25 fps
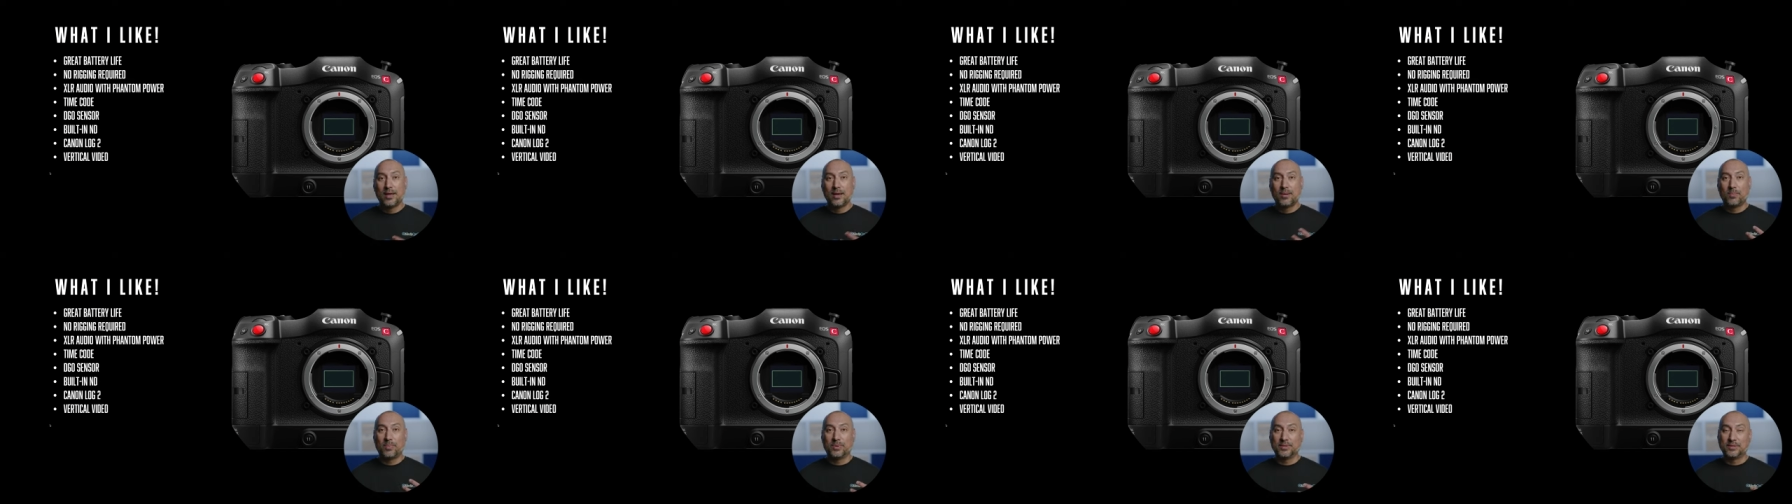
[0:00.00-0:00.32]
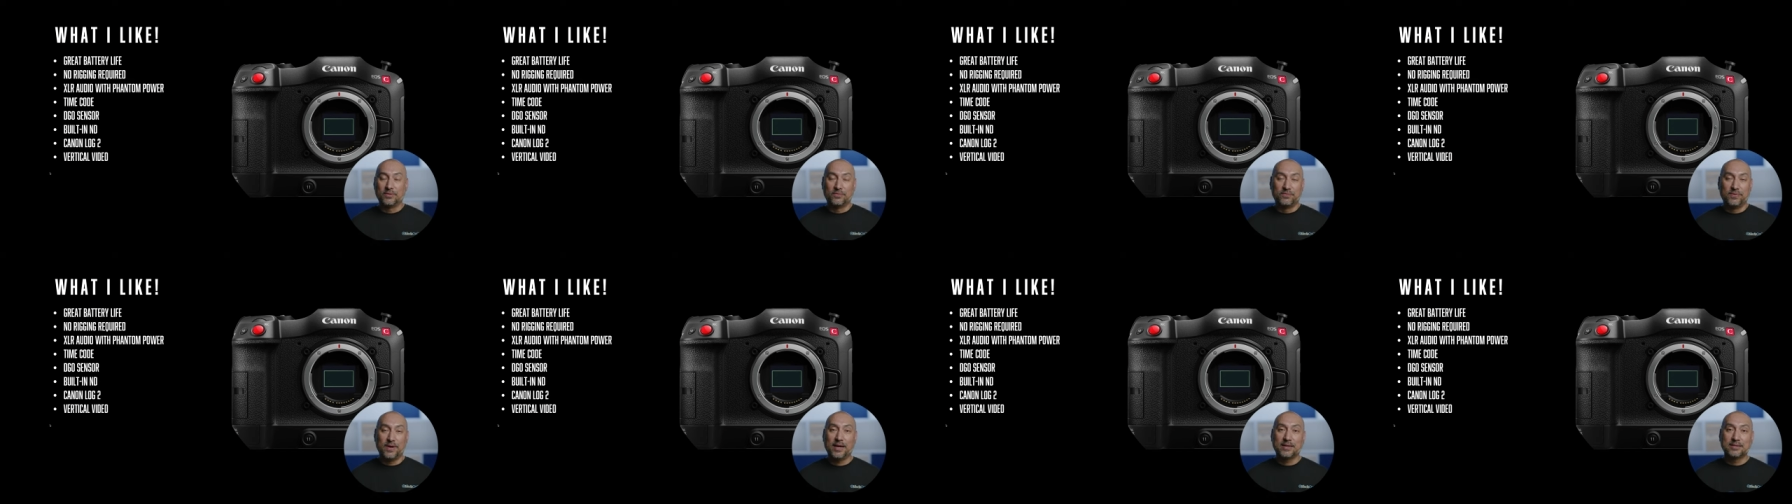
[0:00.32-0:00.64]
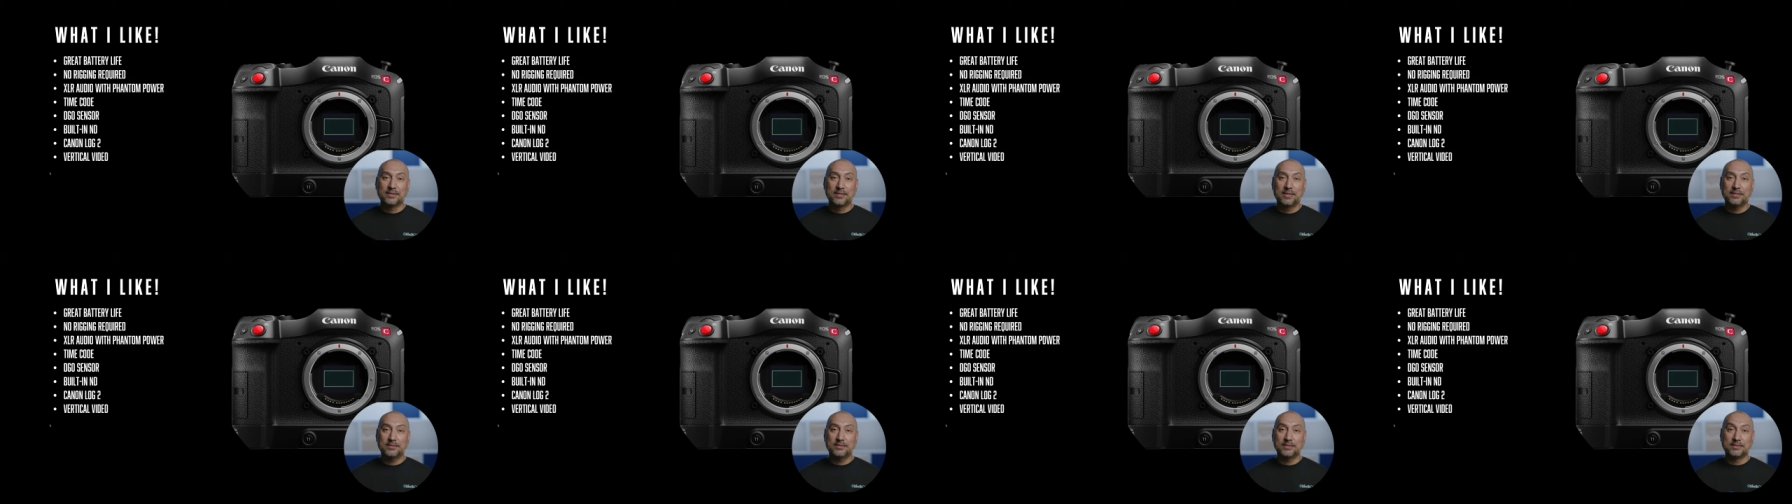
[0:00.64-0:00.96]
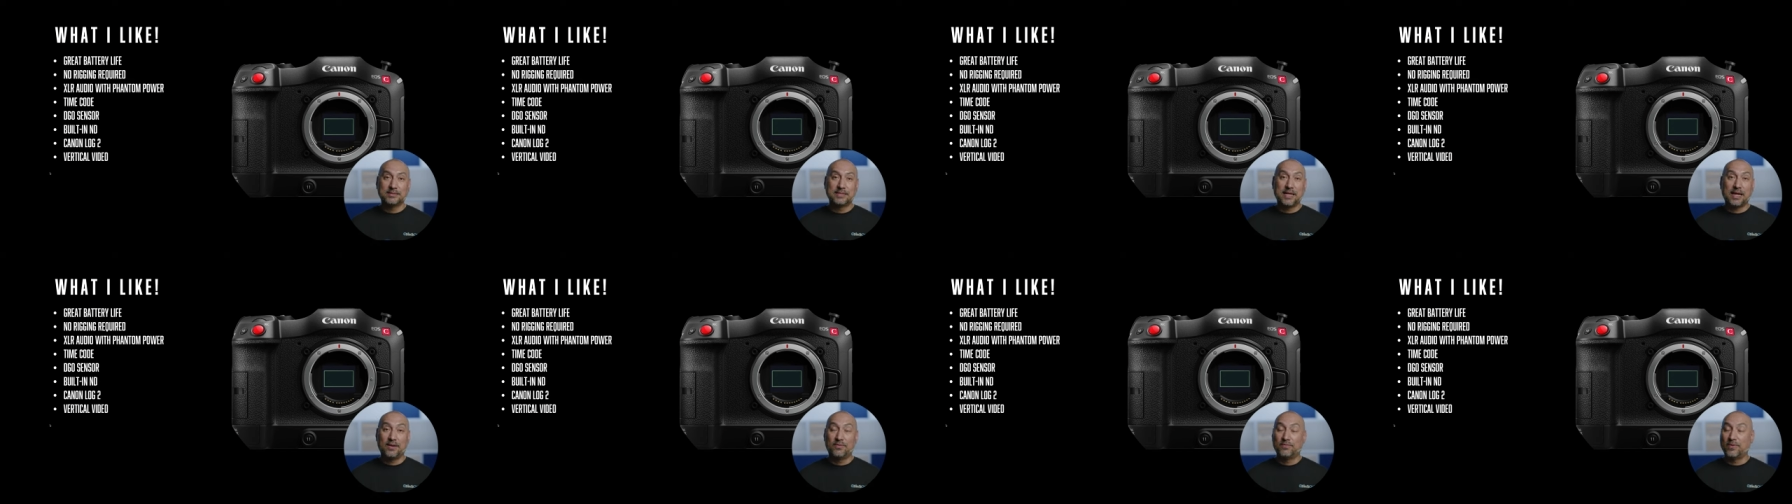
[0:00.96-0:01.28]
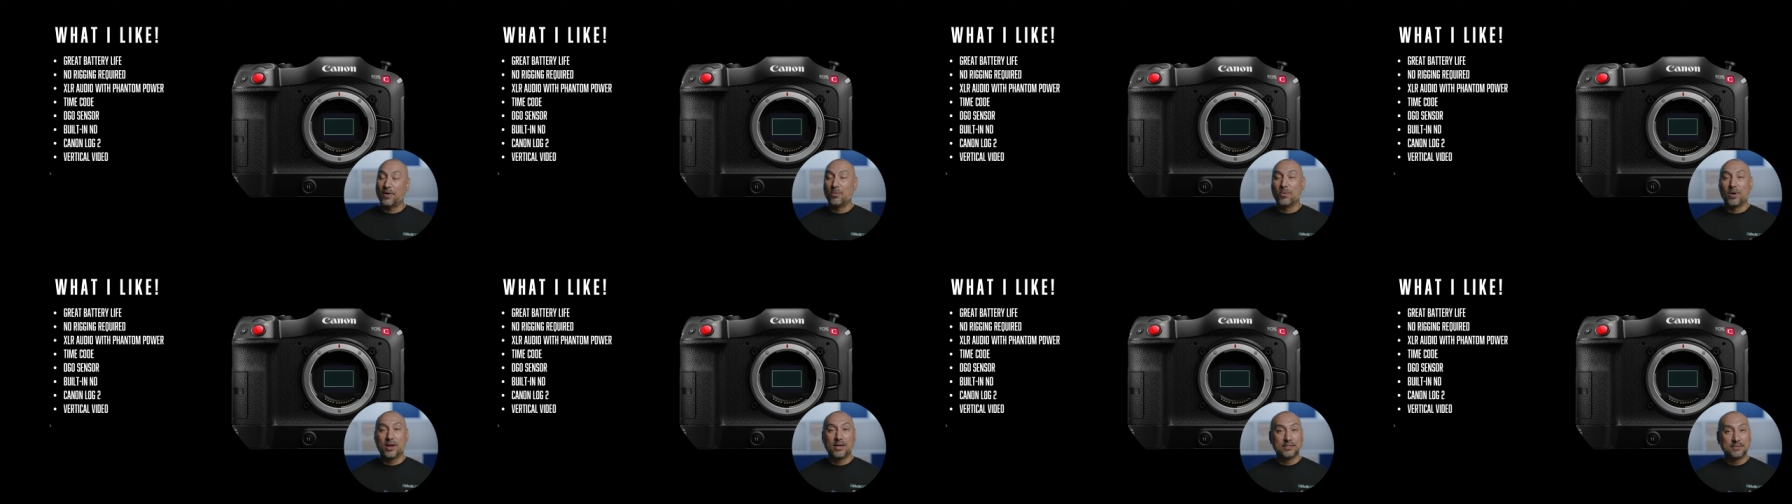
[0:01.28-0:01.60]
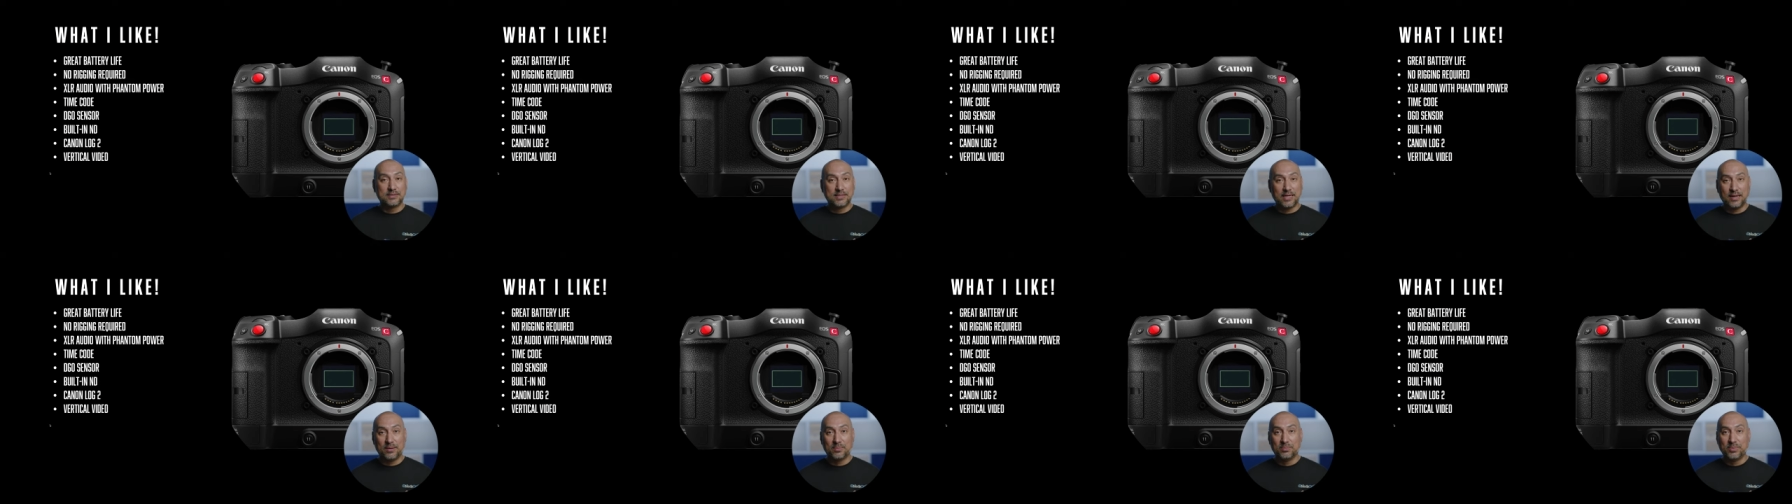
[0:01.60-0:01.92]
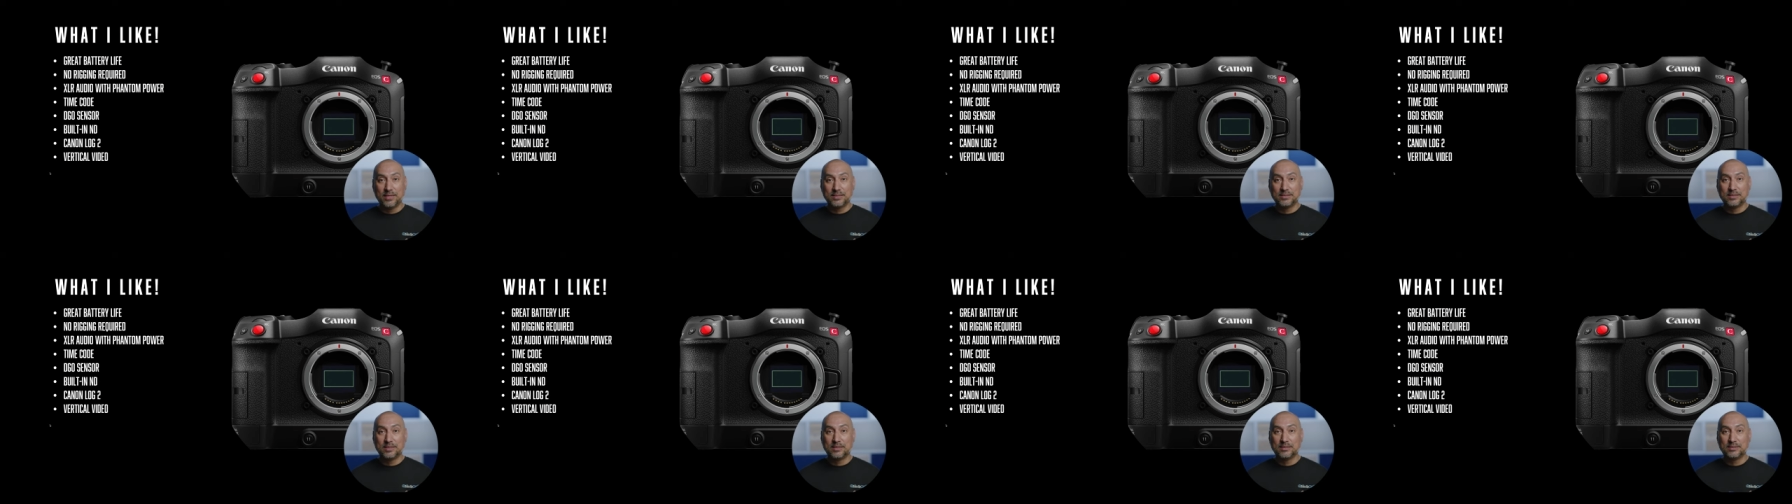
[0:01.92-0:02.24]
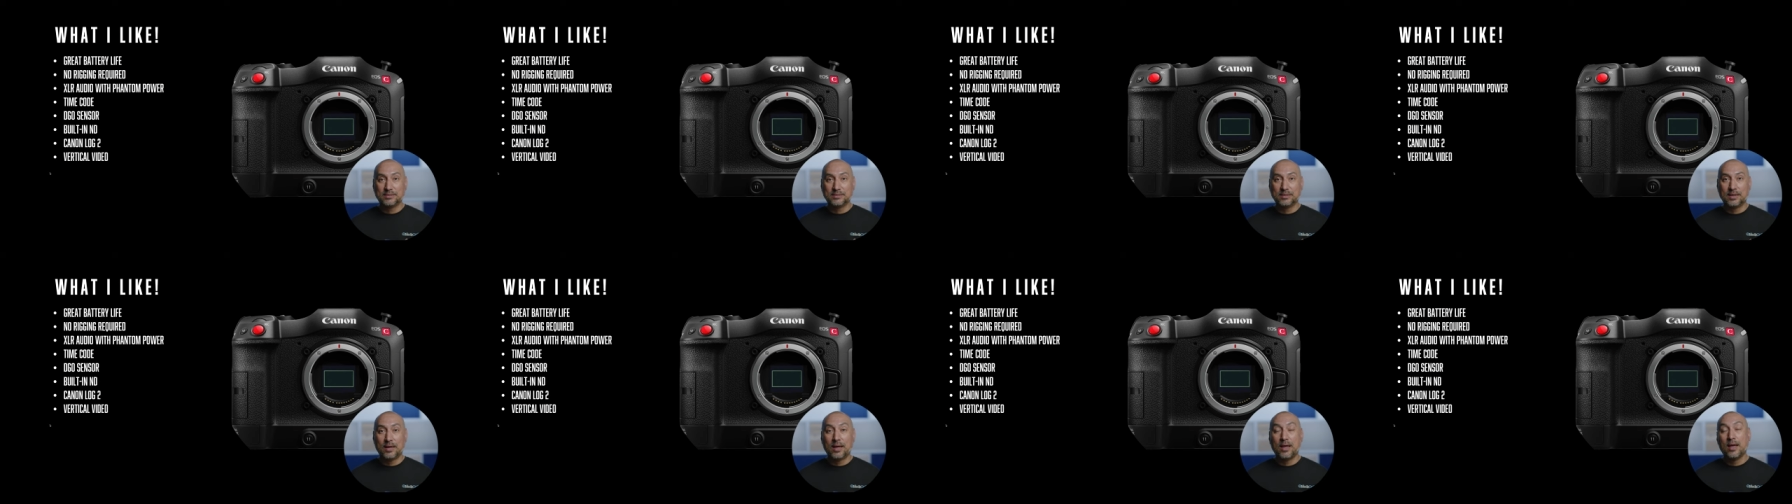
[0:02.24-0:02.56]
but the fact is that if I want to stay in business,